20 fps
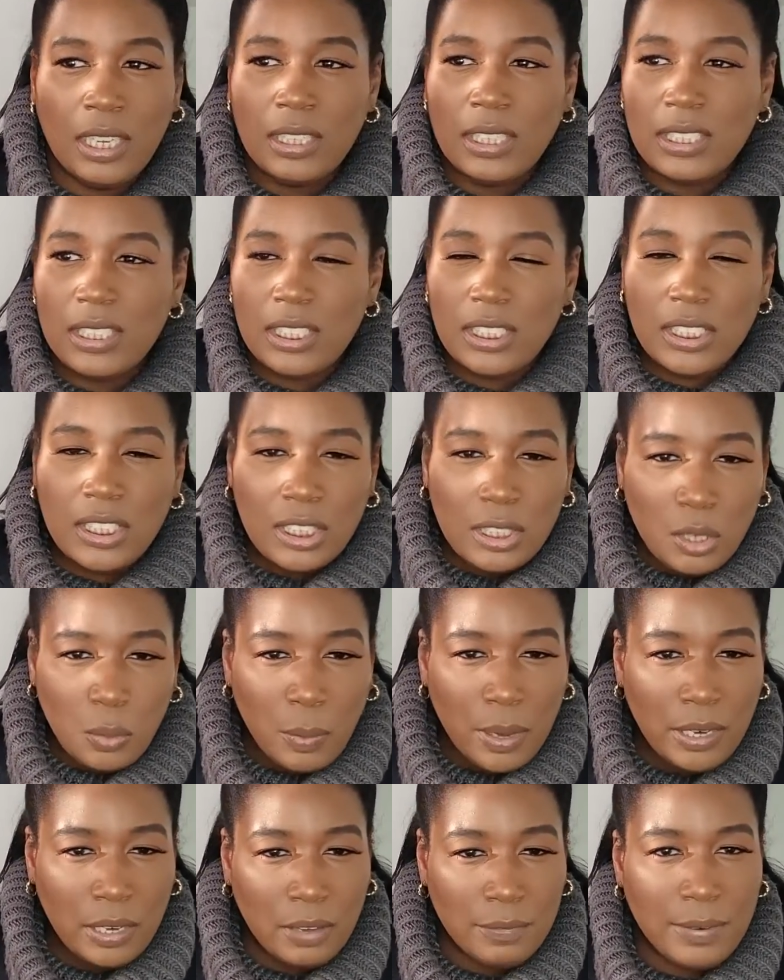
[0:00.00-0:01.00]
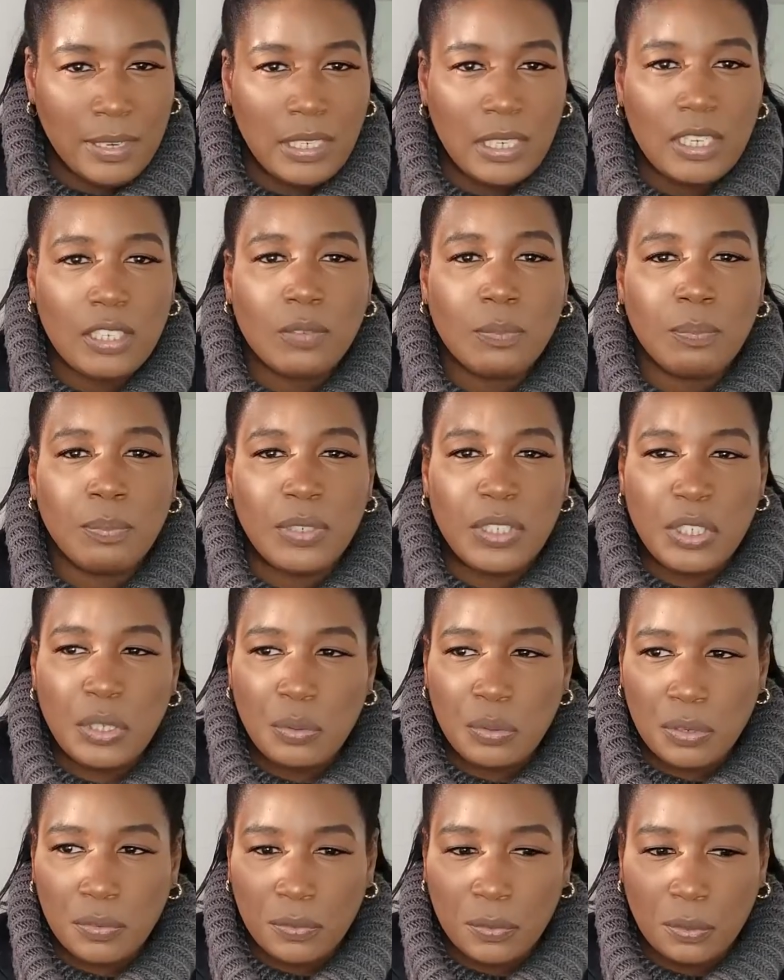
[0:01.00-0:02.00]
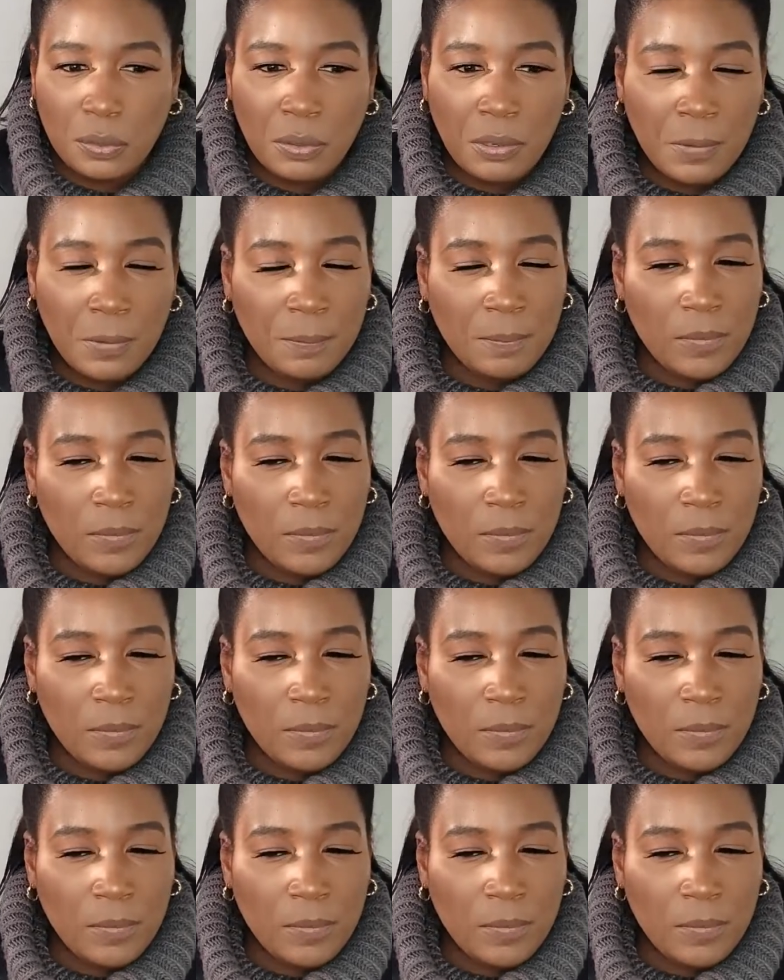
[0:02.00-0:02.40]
The silhouette of it is beautiful.